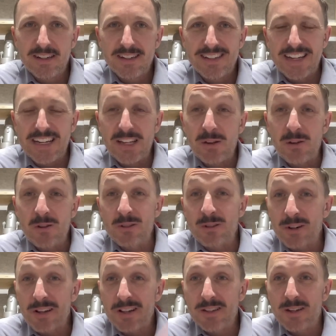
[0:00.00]
taking those
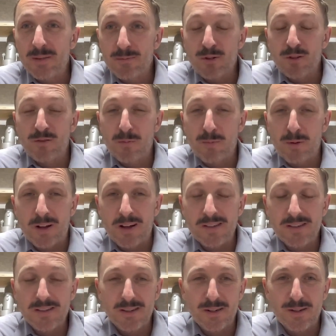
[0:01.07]
learnings and improve
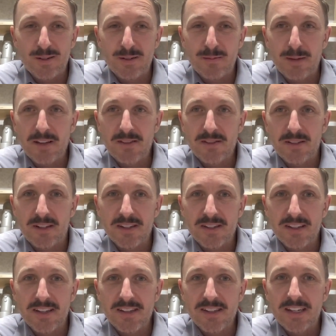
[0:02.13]
upon. So it makes a lot of
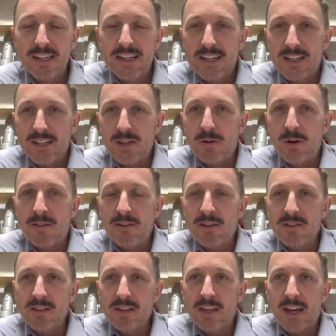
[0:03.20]
sense. You
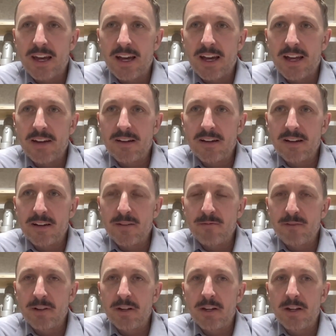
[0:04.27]
obviously had an
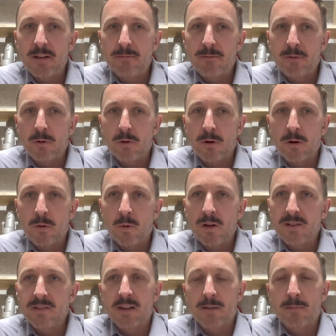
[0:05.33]
affinity for
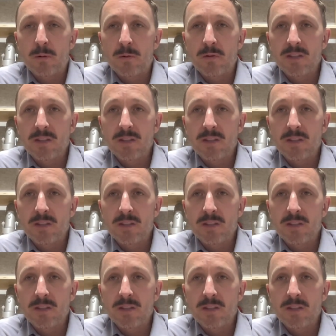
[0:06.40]
what segment was